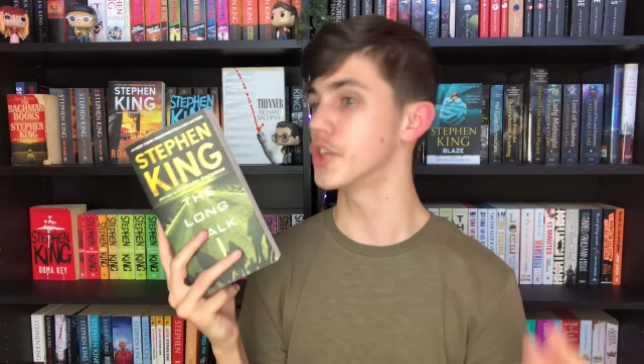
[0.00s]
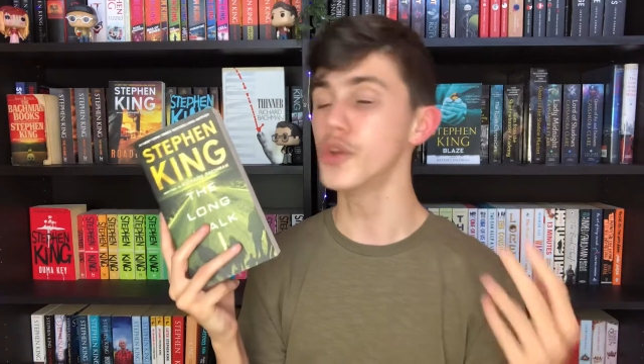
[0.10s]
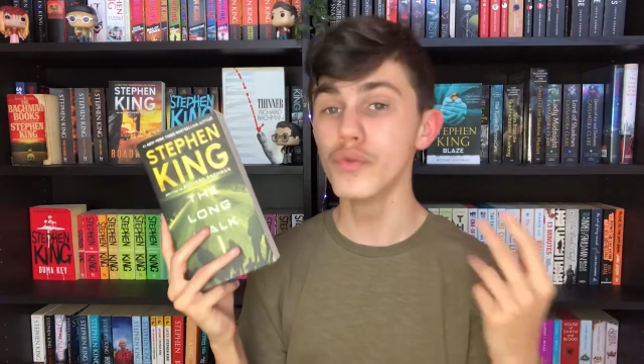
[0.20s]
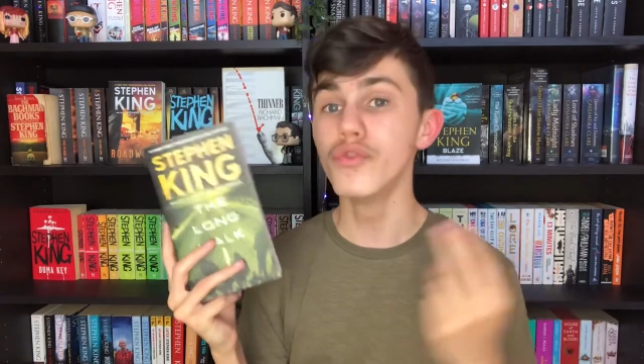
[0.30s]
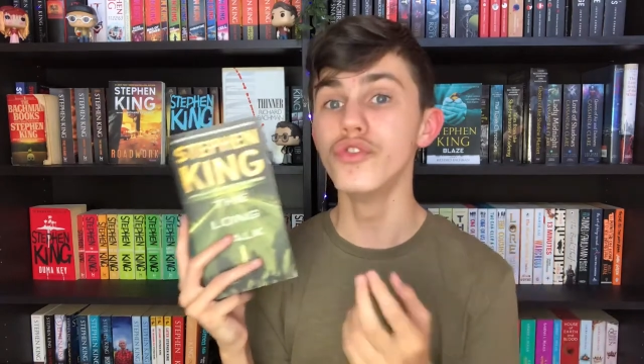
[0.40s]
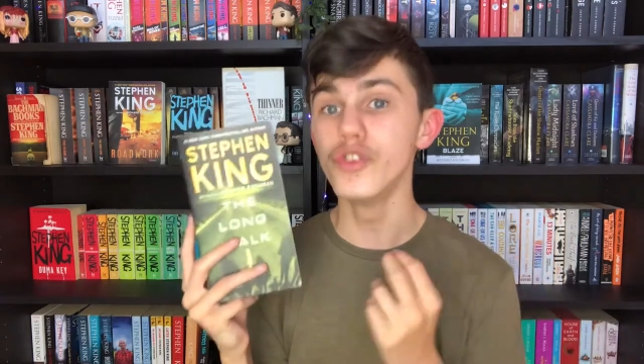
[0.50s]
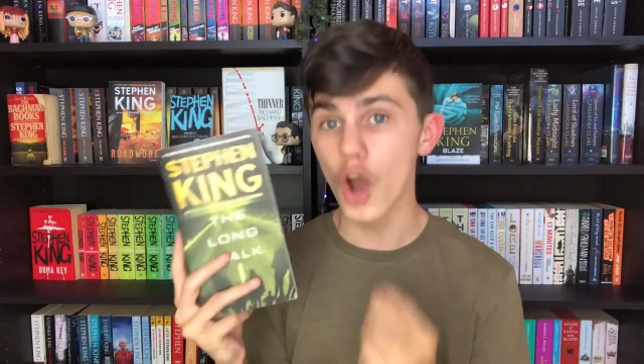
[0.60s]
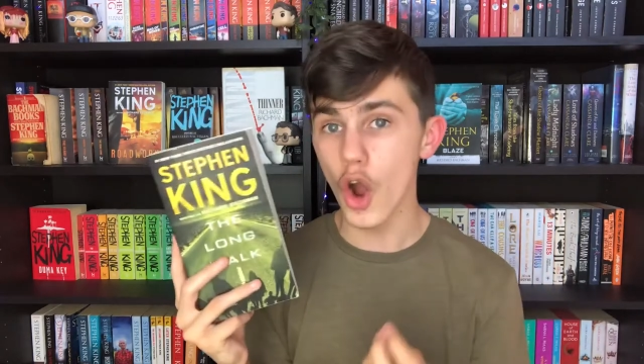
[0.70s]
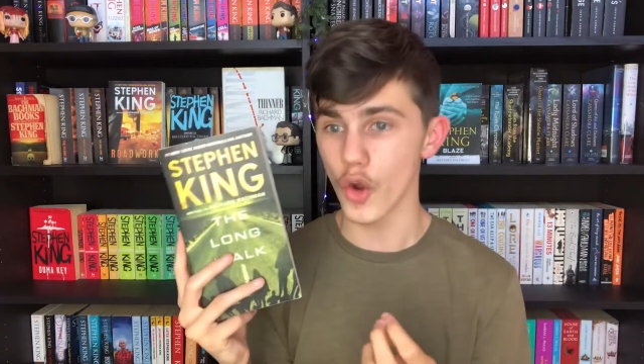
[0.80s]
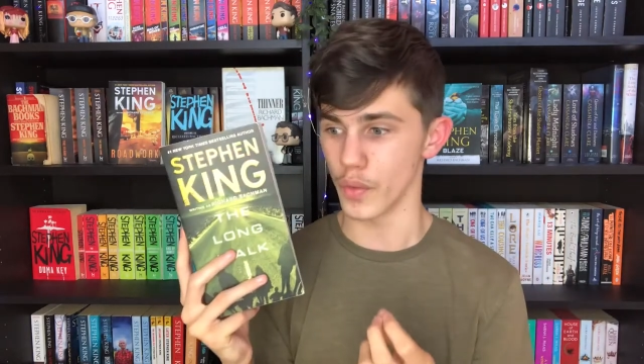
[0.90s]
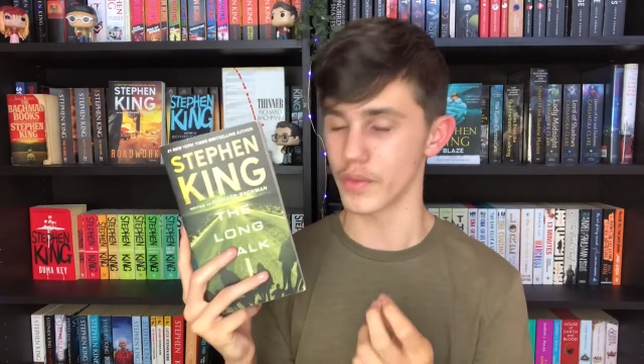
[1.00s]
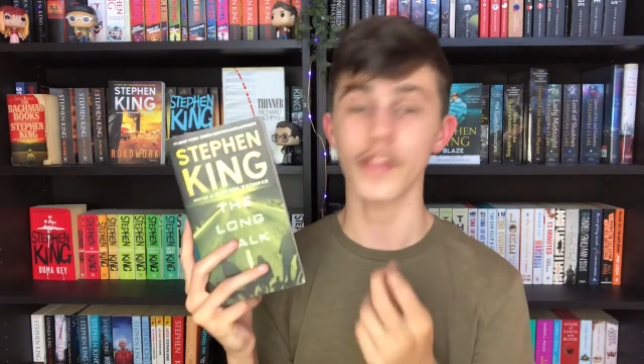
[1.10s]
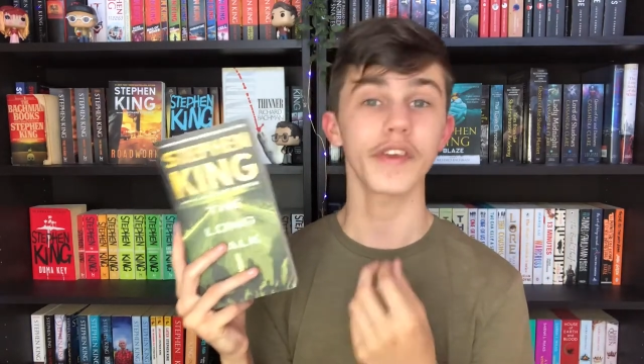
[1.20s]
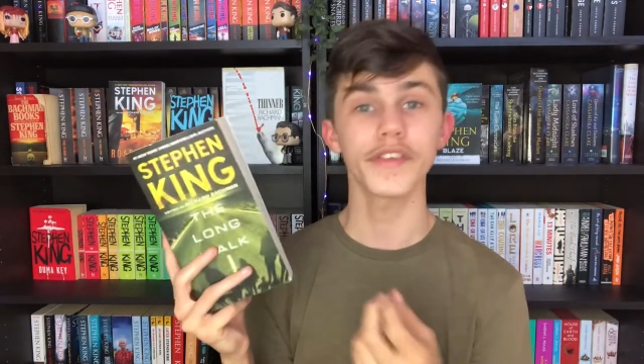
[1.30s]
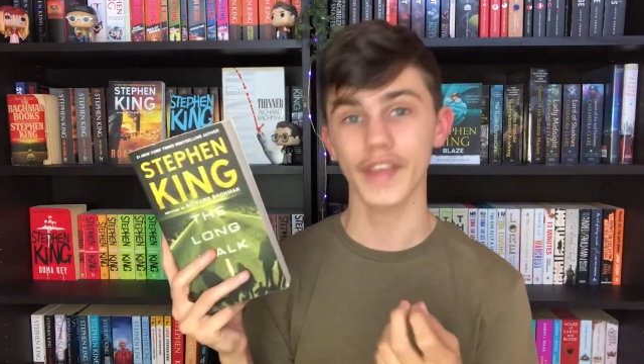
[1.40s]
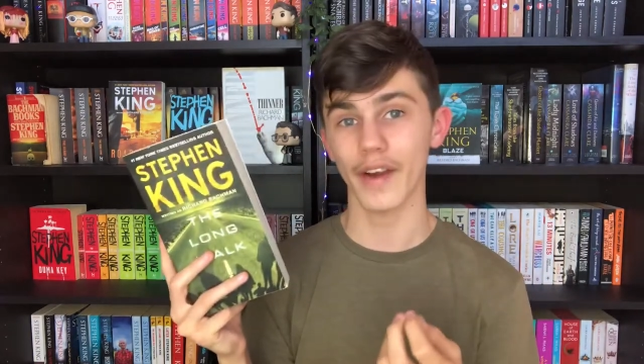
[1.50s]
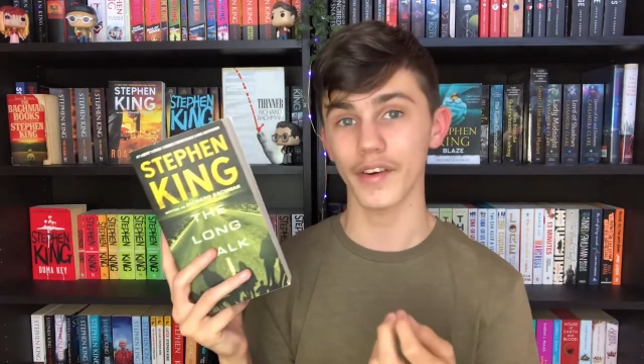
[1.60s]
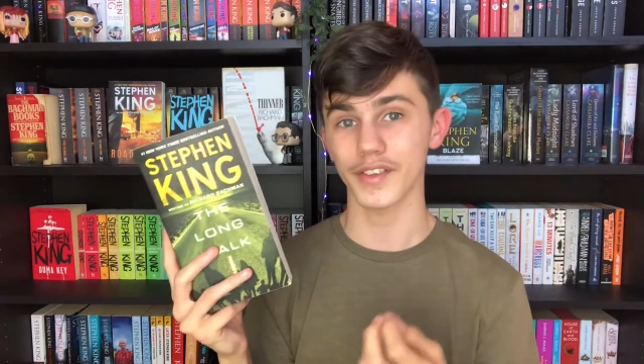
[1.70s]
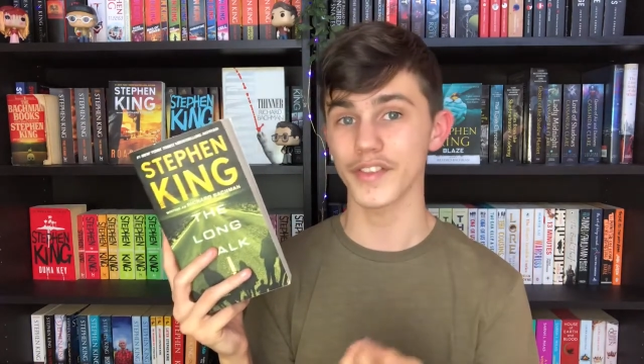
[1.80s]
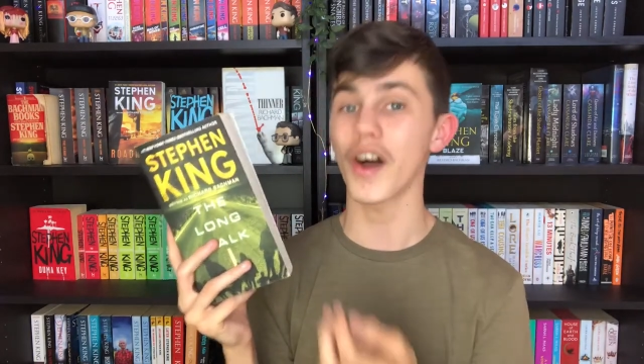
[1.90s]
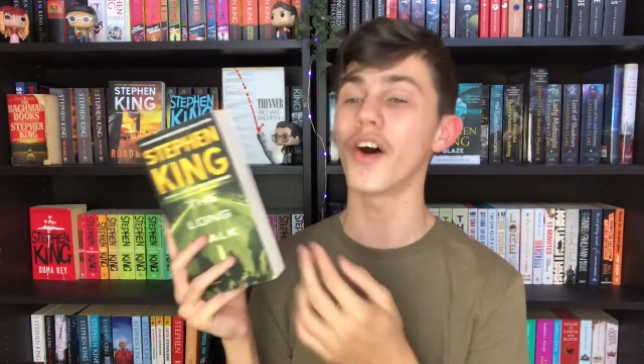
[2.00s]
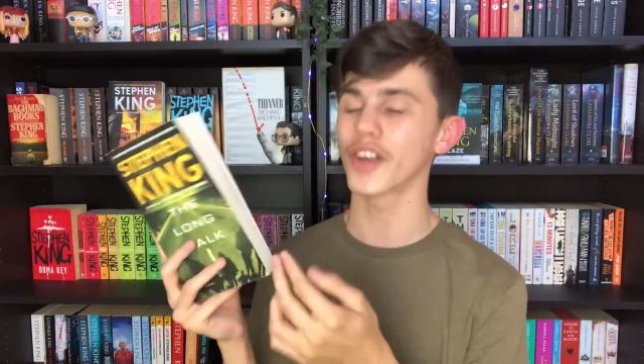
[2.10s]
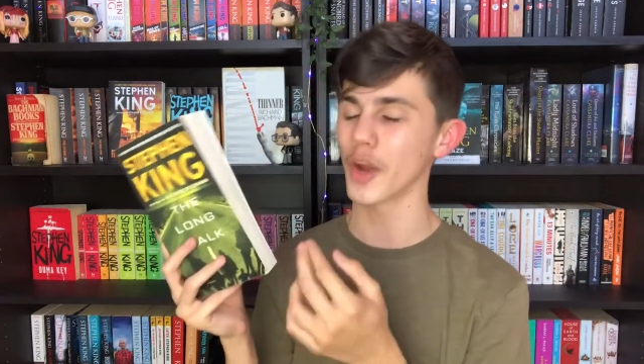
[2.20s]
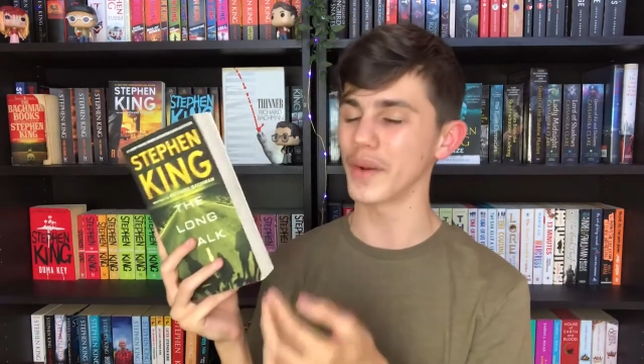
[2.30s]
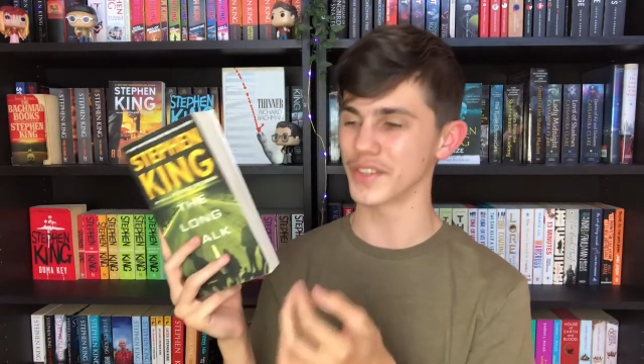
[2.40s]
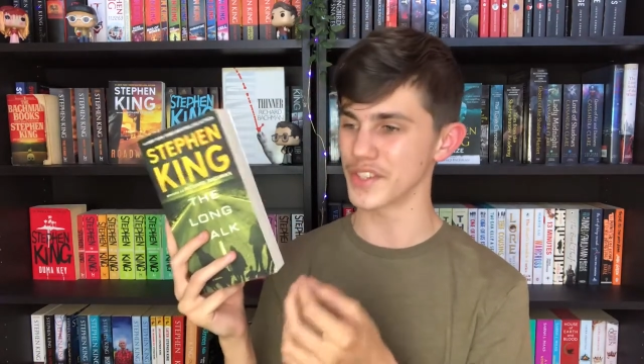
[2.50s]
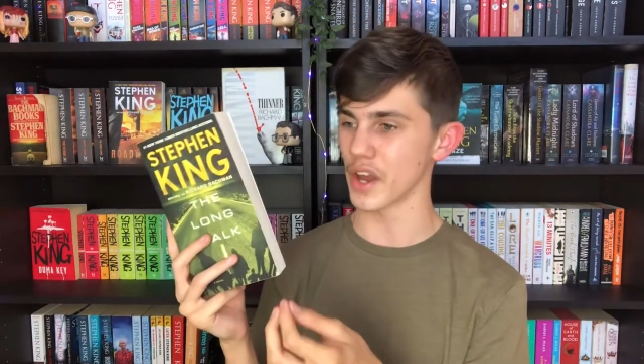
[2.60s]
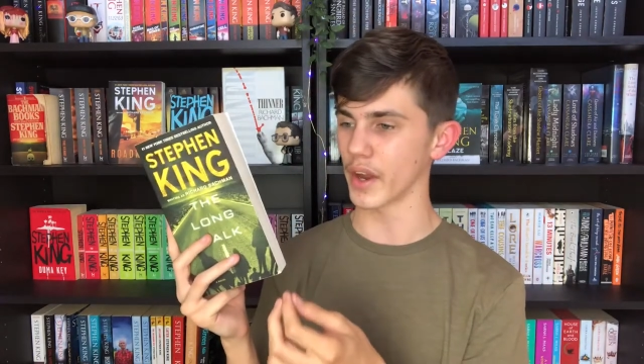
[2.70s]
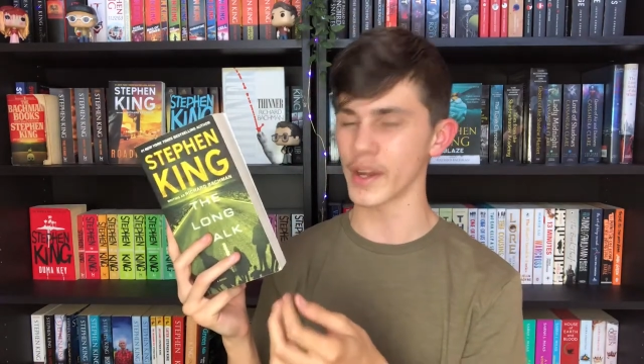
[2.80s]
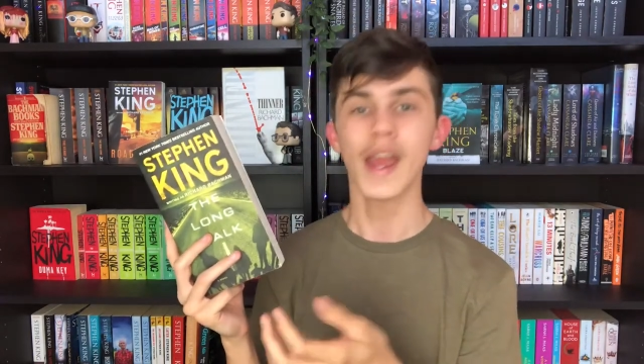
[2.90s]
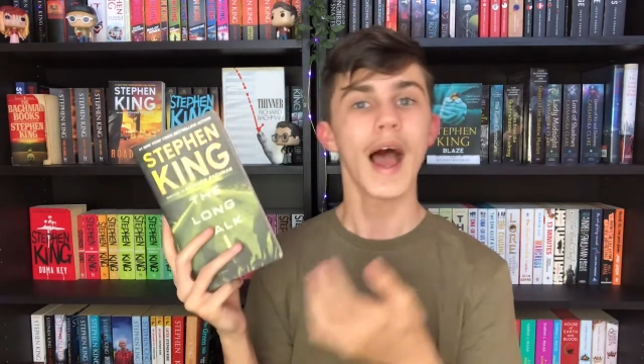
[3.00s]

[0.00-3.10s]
You know that these characters are going to die,